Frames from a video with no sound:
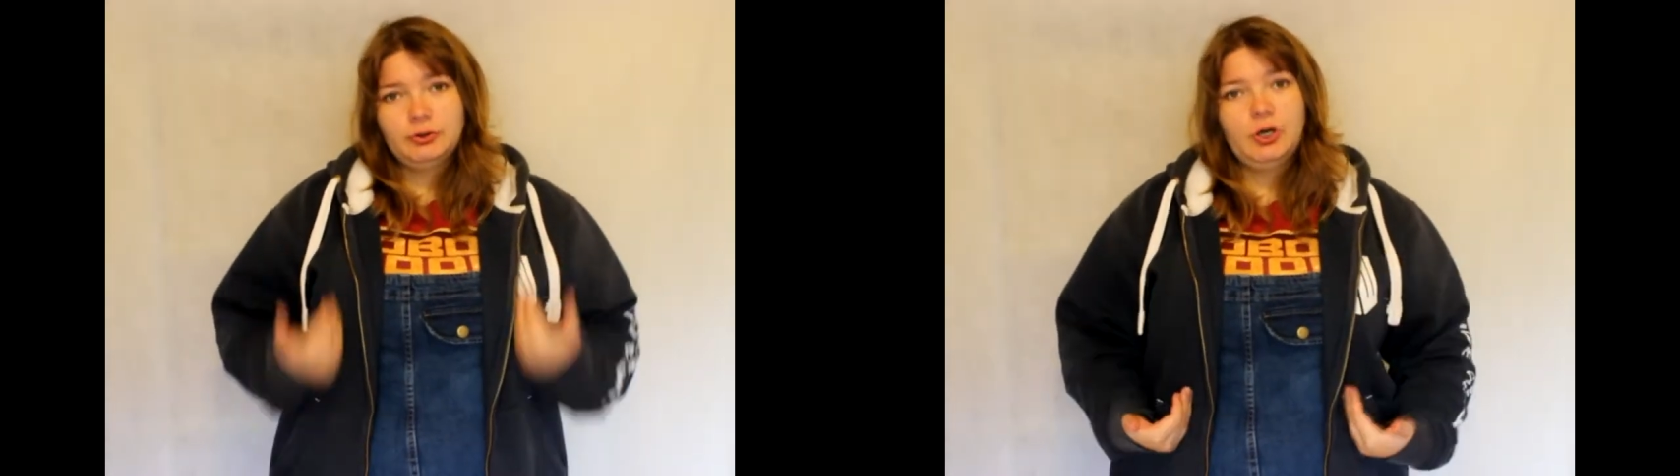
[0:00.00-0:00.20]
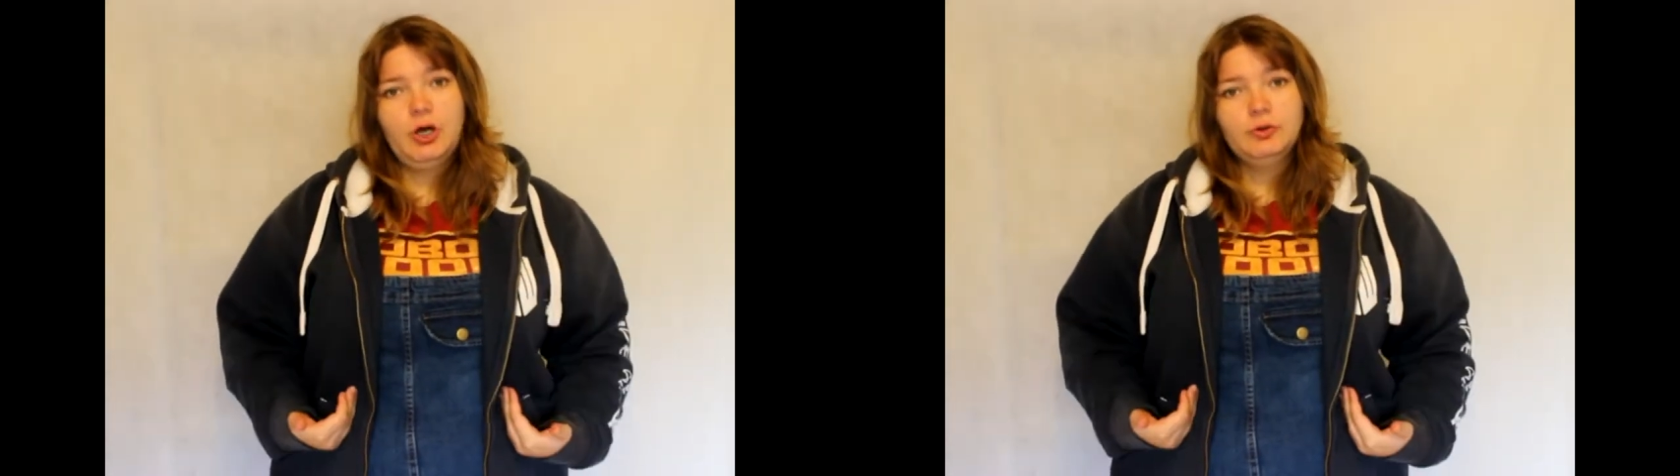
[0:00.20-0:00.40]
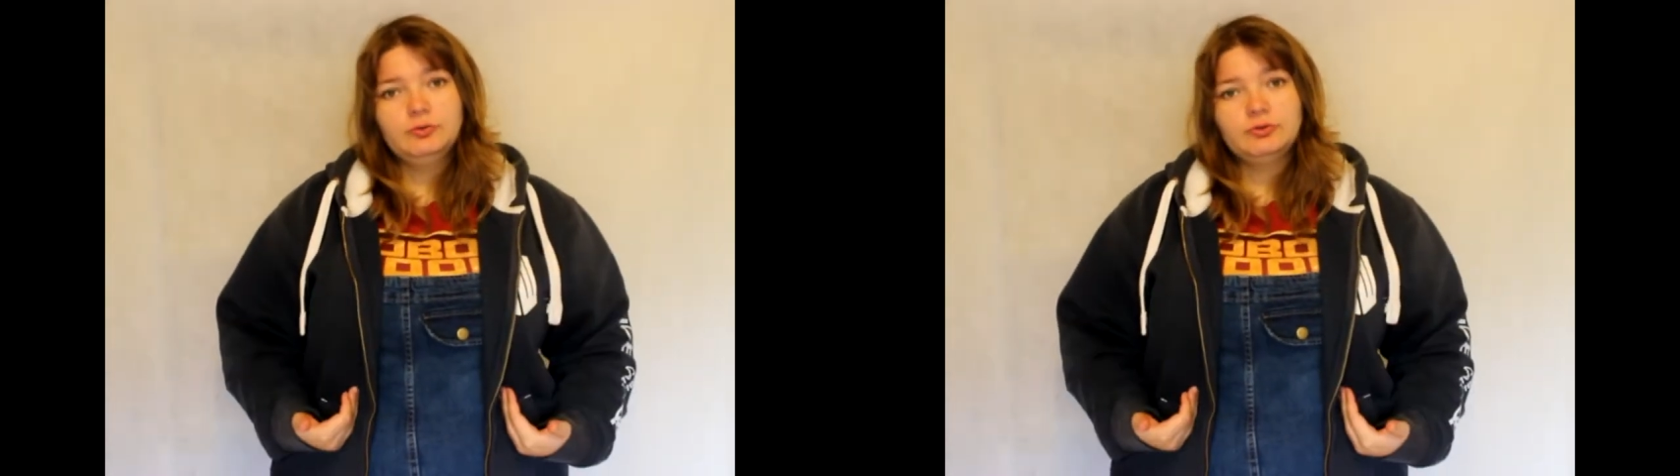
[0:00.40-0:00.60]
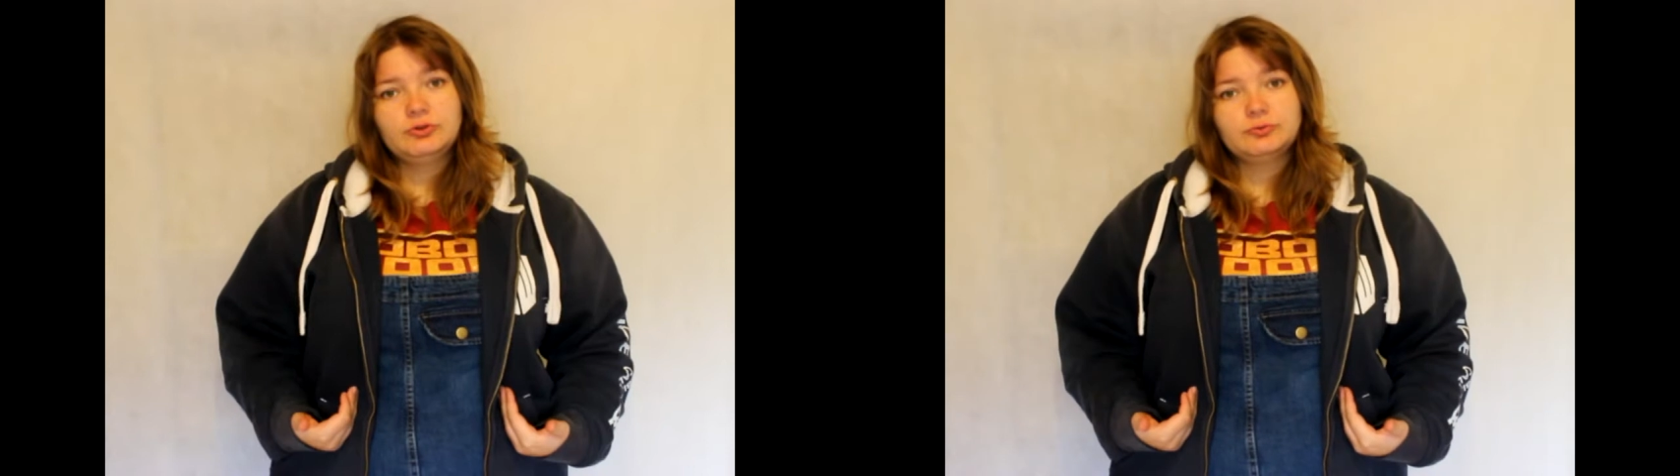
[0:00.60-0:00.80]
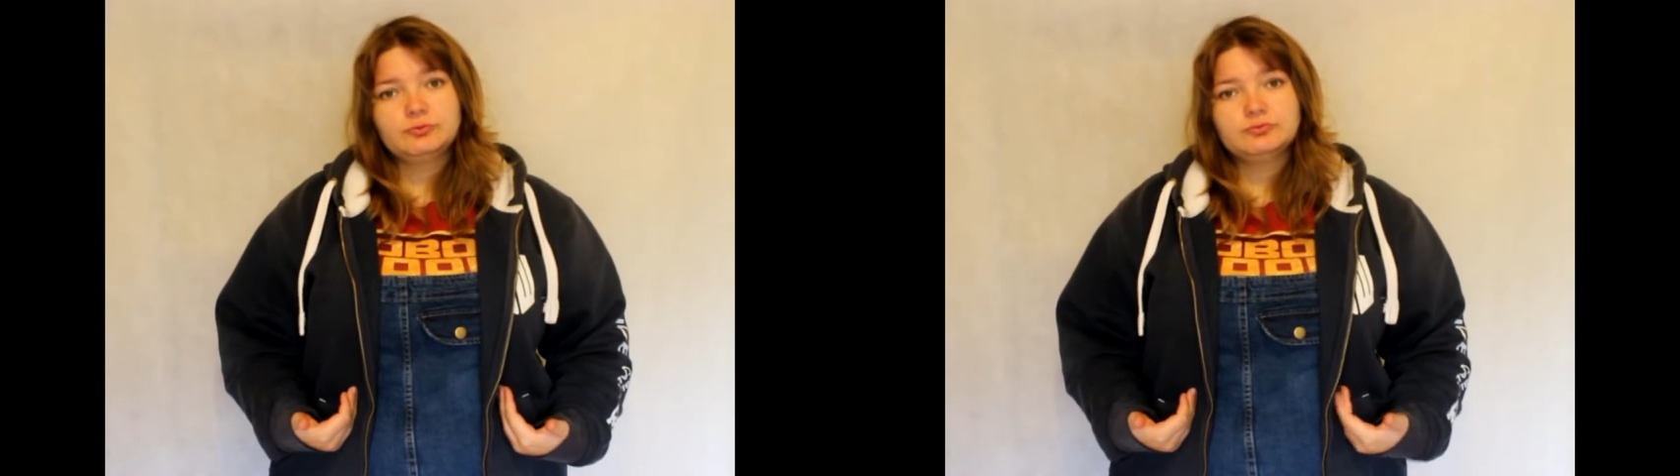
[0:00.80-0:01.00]
your clothes,
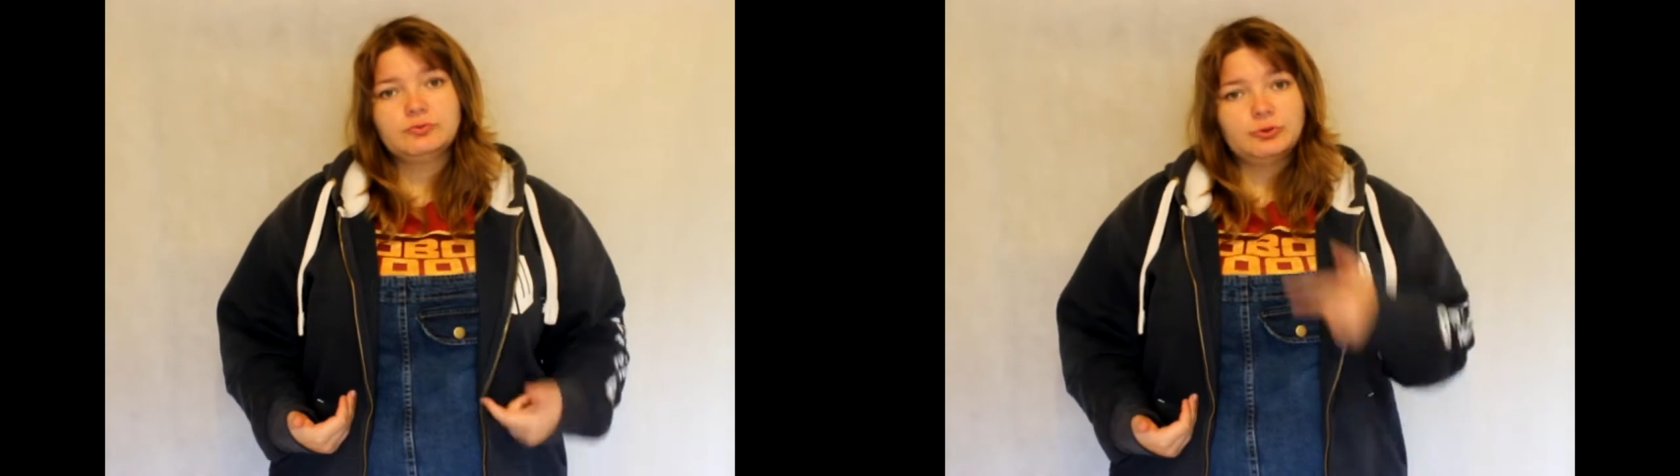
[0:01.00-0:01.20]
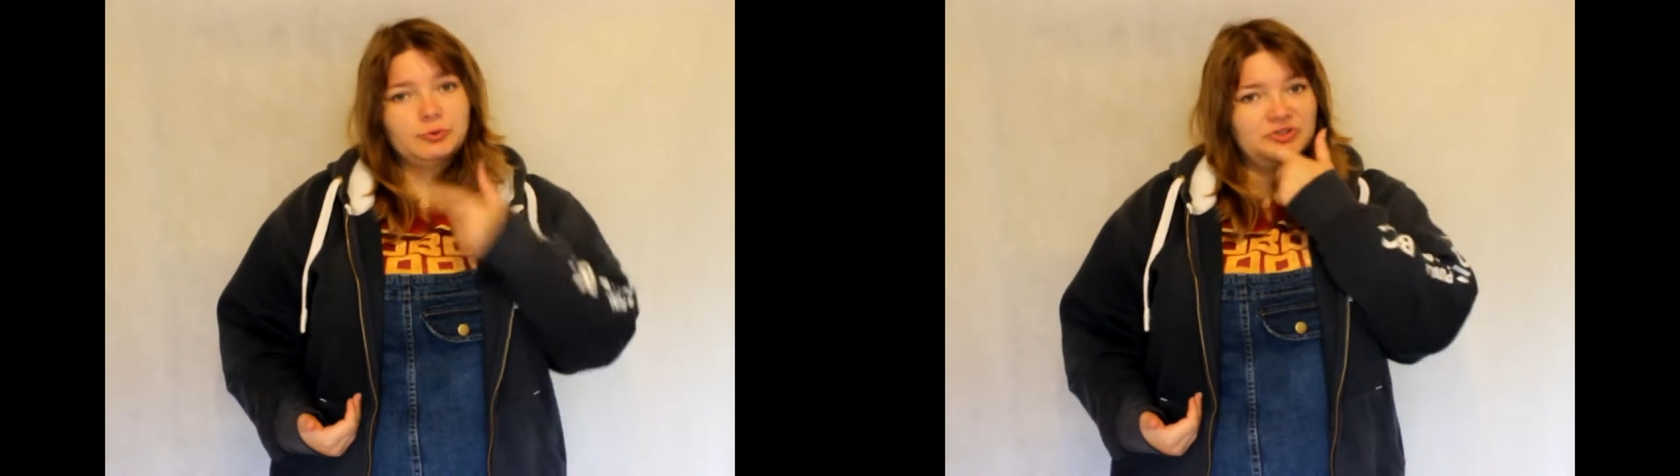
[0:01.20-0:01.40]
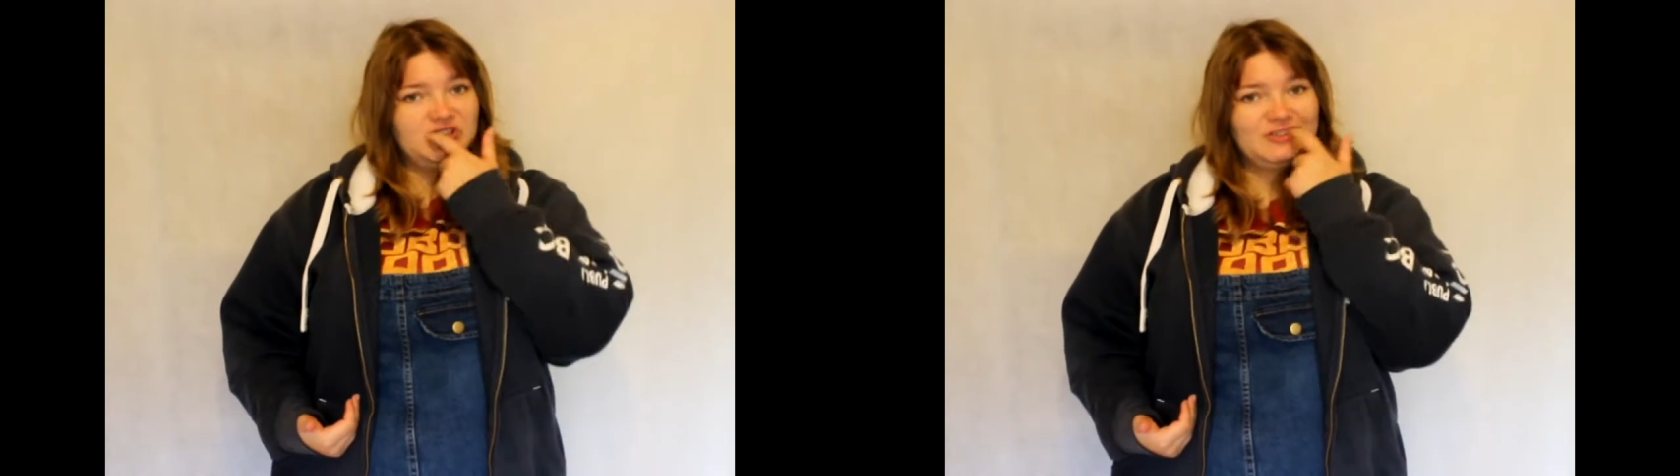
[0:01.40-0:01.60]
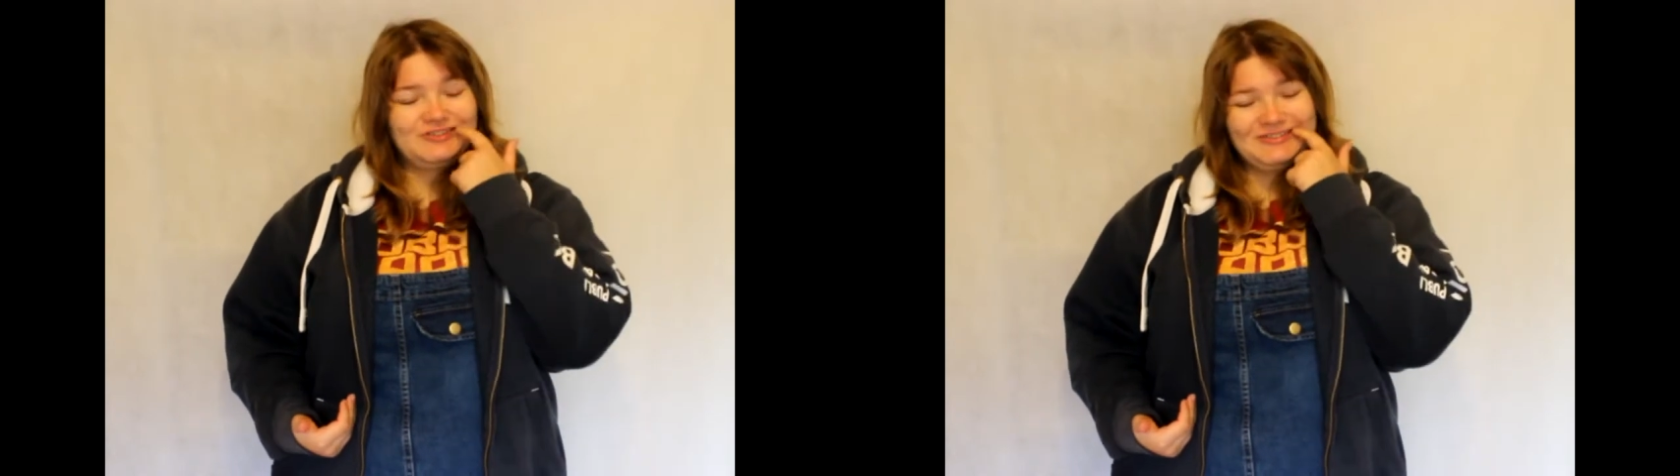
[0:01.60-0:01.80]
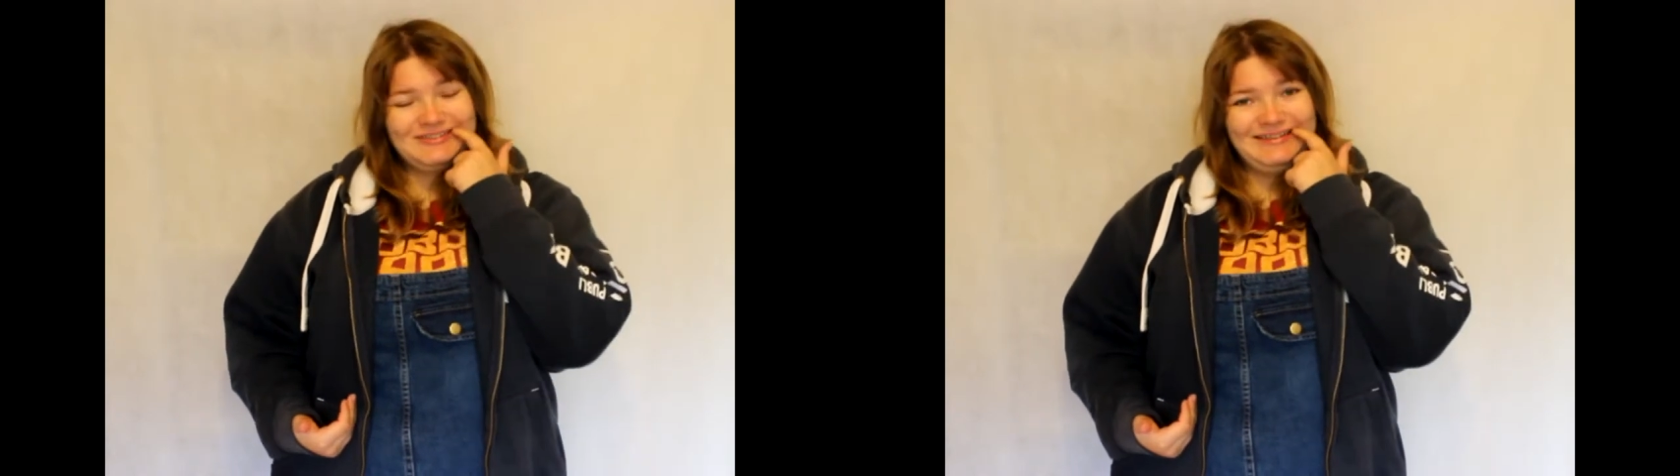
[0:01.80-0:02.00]
or the ones you
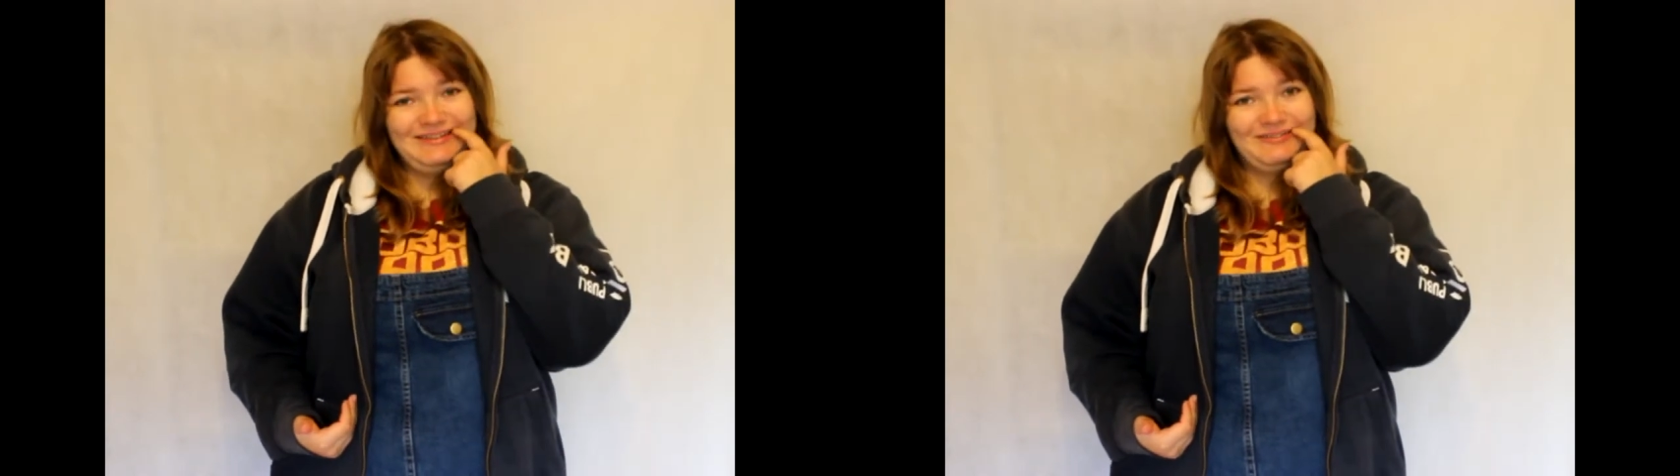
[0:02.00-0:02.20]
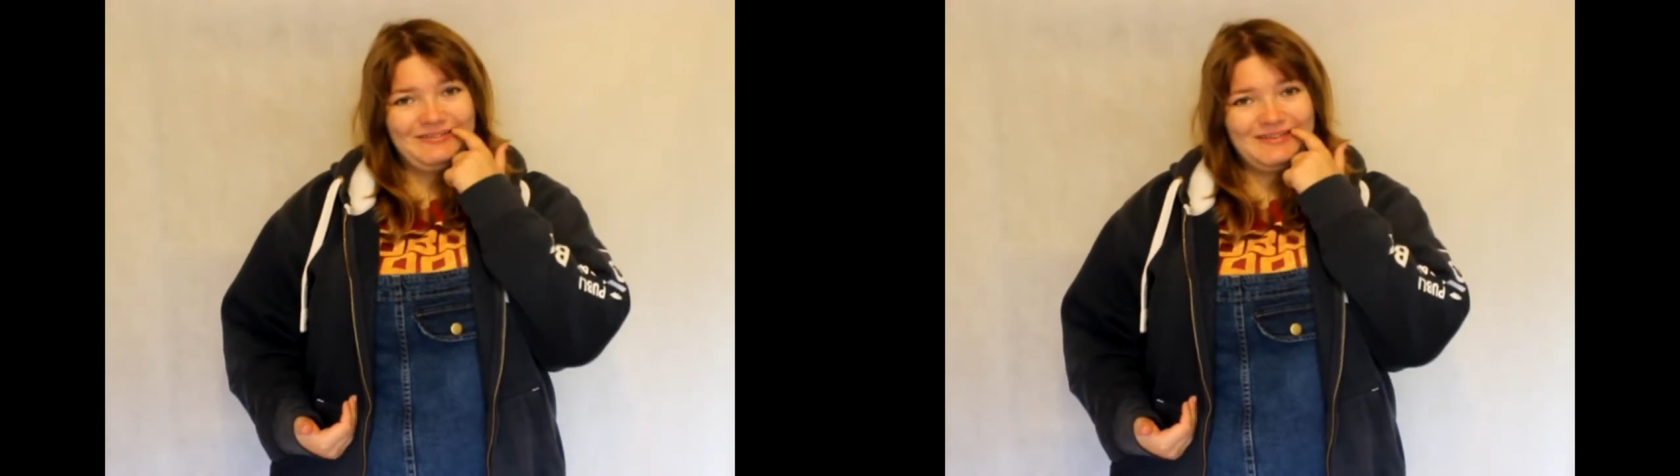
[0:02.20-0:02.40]
get on your teeth.